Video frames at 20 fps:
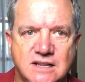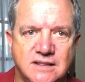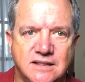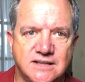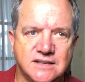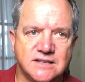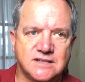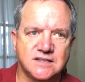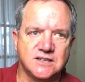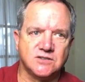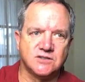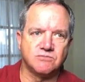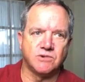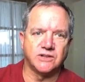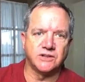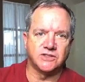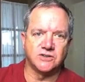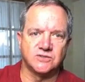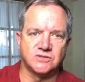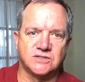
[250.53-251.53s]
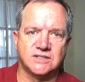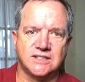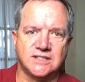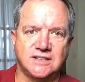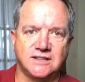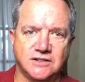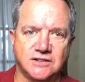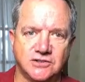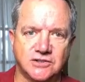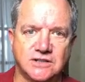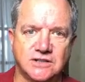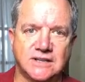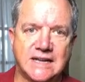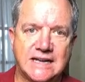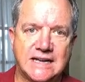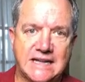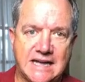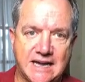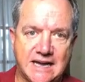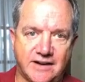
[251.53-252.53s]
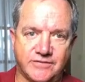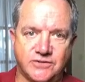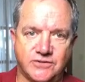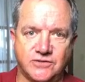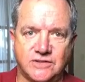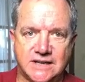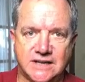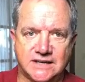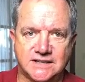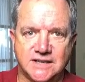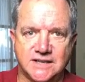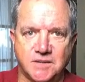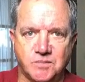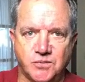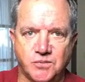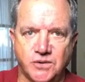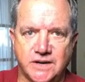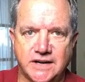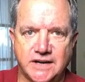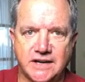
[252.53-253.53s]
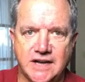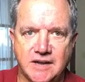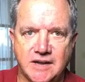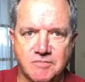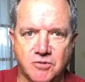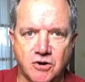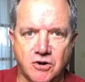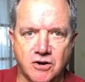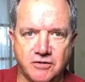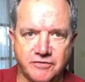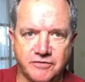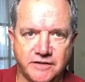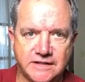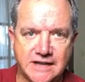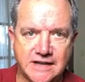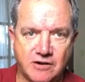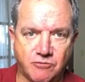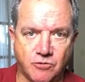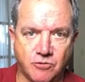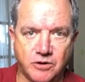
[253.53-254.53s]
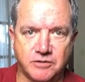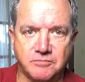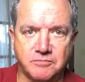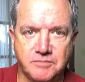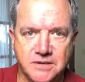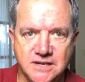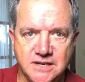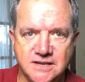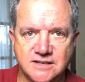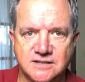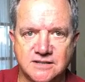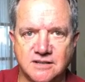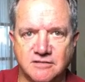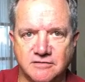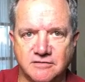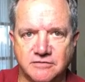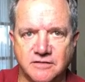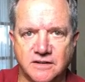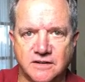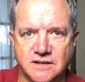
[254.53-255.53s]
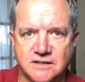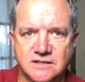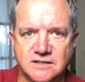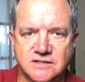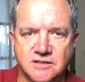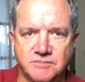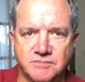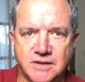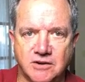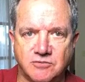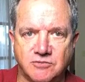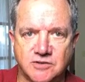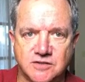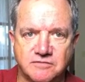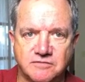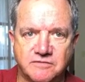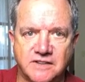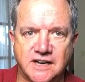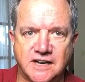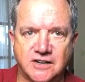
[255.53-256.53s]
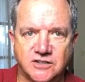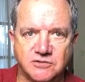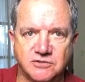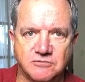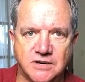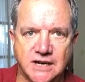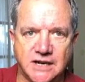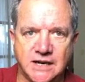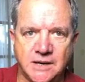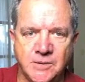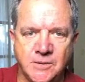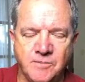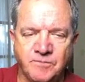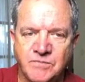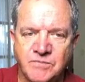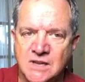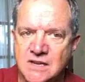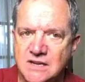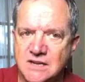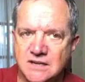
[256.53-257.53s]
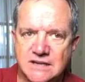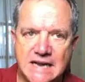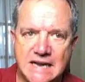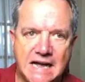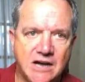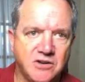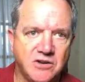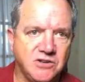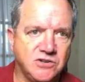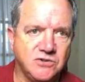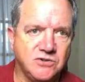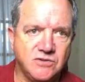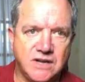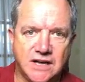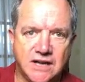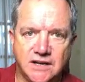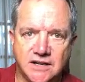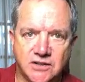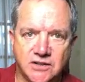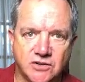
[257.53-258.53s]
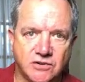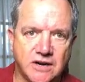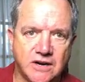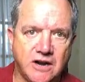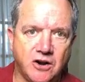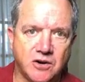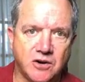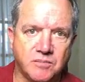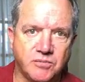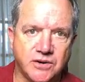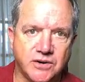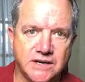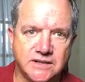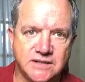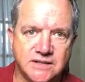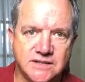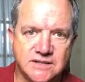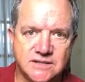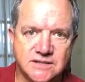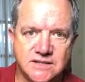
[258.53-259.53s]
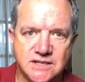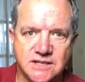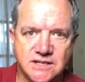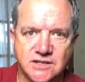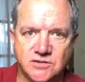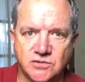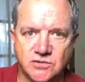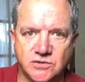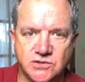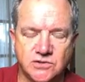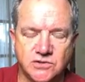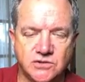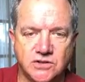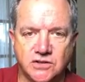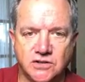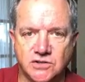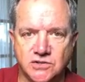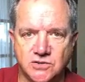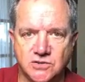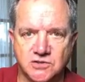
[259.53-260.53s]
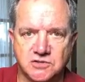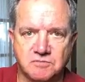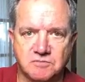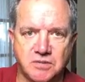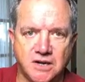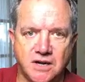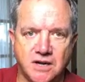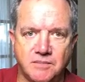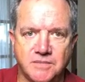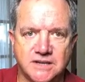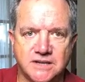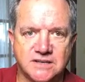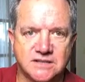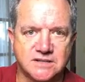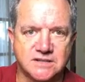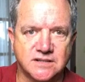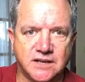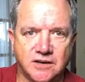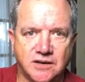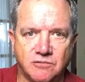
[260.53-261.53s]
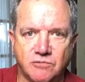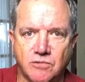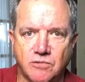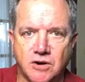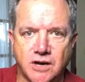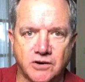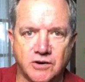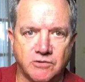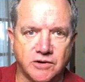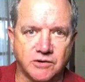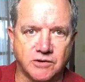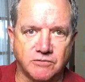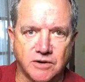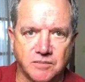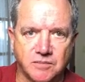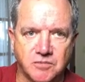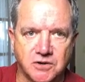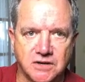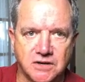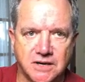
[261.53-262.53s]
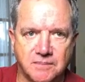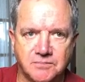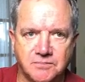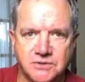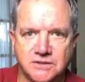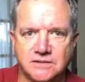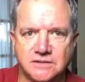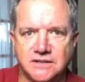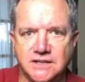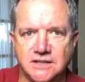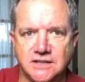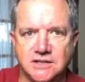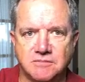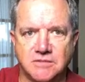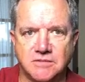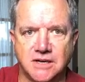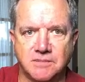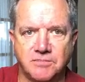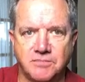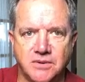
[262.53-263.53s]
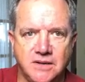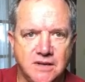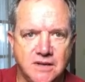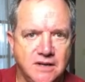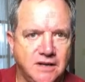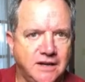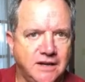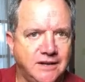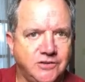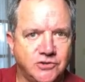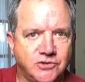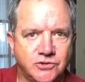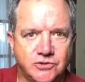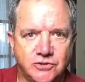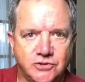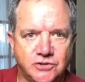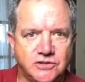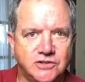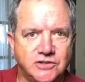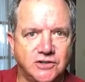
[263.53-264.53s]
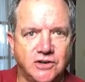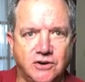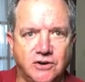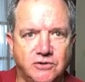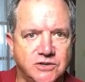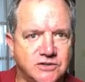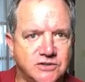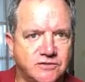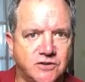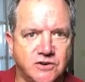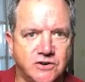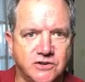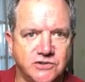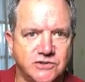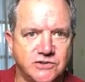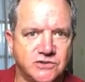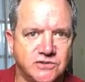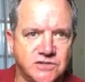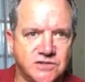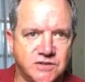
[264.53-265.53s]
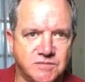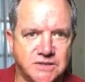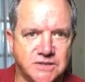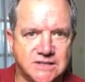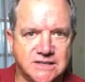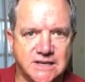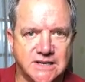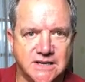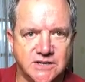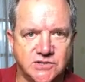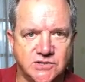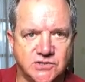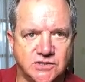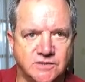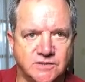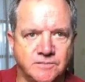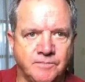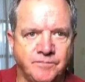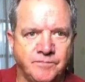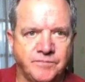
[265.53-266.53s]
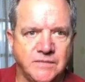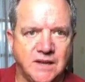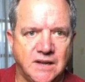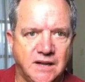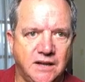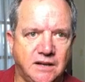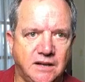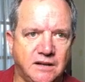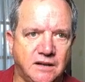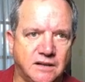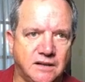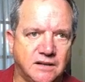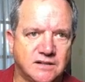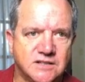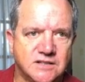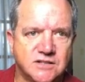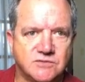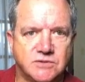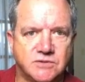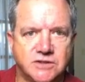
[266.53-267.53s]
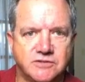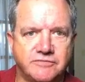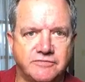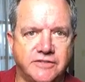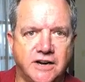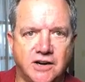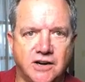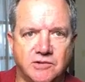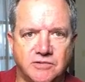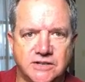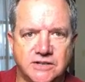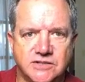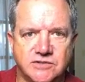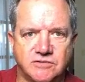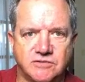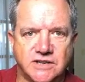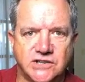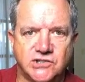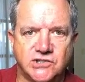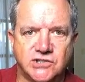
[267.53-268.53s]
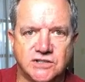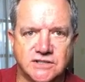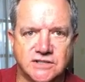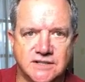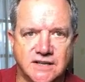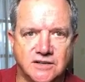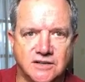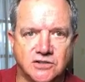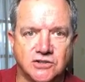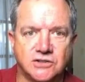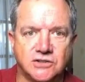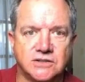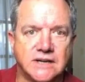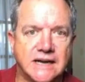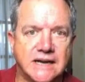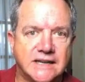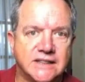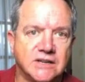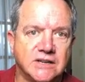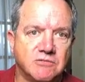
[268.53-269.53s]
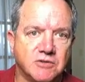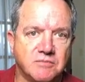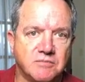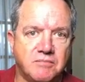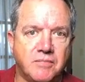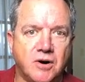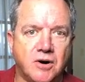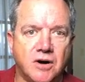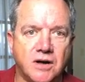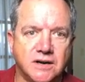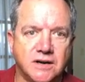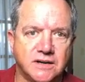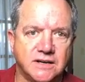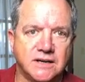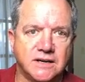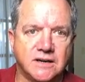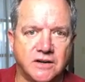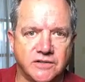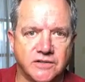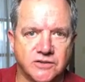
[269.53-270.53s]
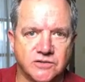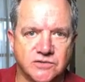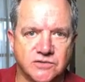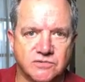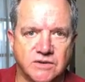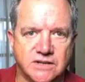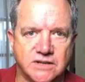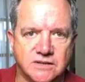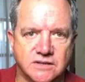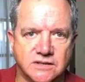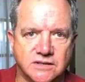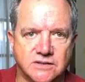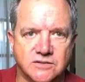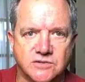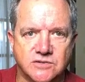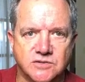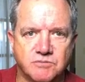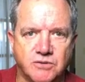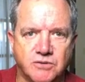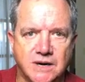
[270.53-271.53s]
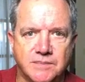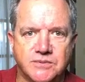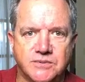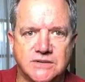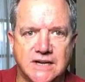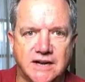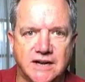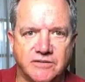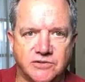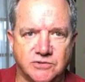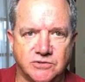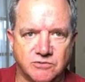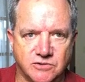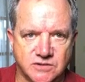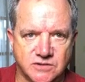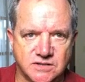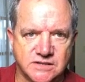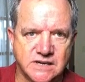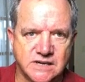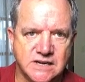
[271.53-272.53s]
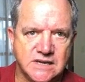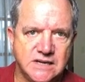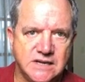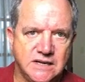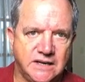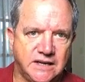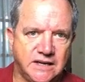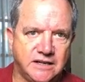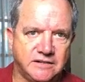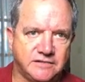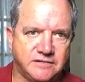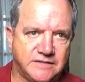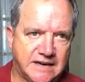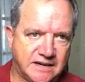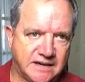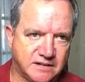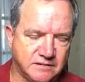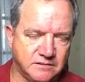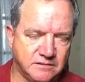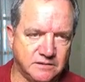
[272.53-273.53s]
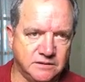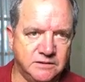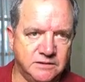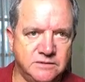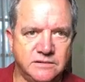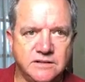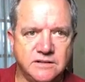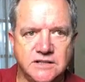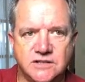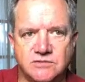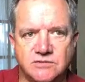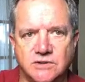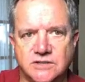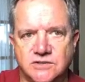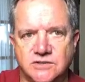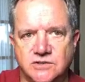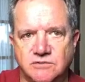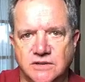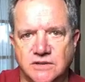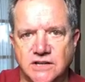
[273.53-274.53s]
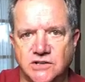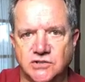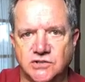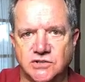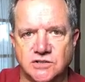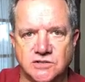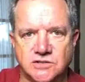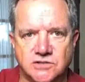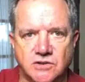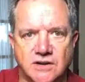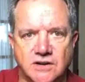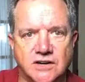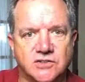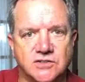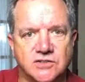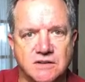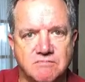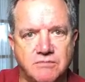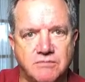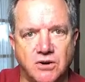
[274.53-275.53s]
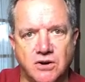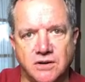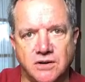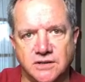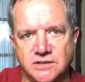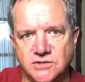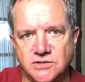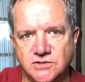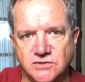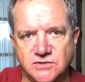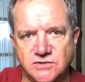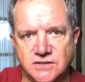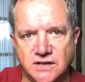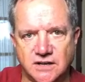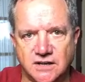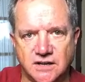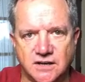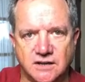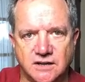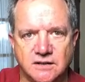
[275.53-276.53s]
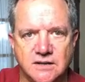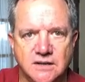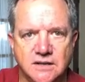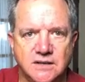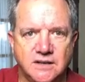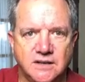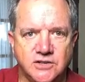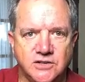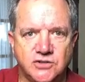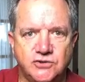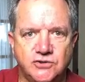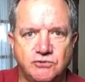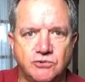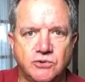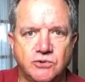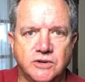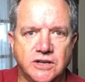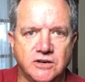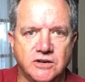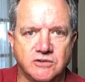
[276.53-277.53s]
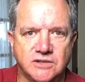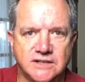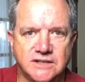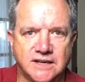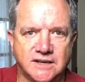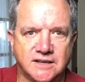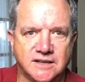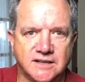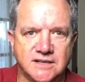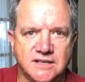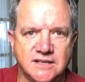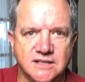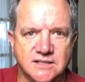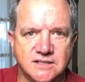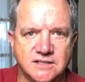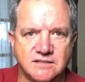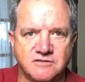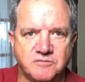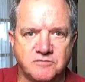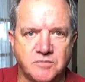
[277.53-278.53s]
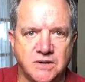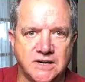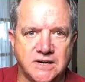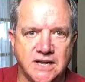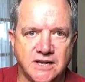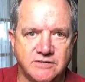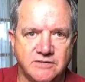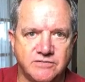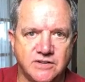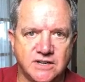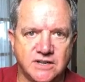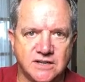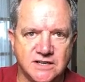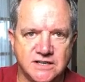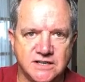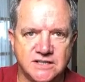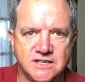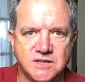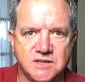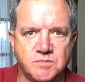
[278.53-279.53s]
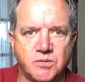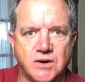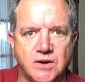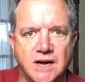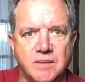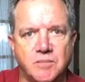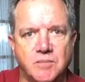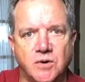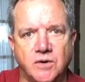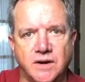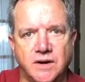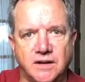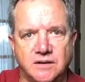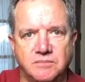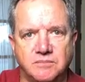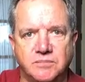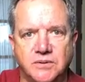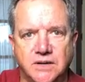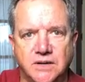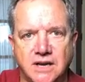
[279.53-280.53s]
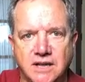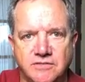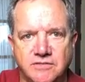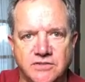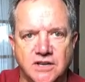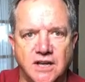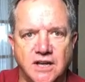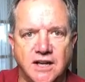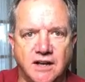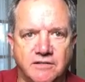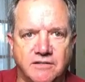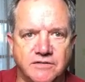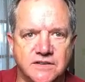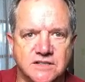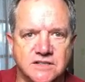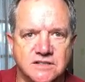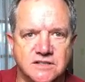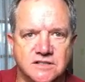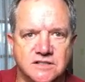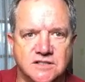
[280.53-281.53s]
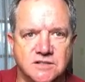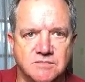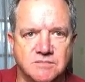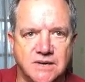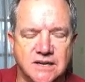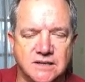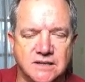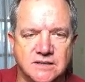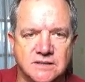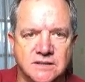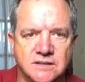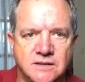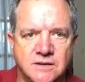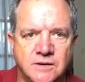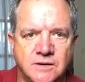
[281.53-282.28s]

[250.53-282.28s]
This is what those teeth look like after that temporary came off and that one piece of cement was flecked away. Now you can either air braid these teeth, or you can use pumice and water in a rubber cup to clean them up, and you're good to go as far as your cementation. And this is what the final restorations then look like that were bonded on those preps afterwards. And in fact, these restorations are actually bonded using a dual Curadentin adhesive, Panavia ED primer and Panavia F as the cement.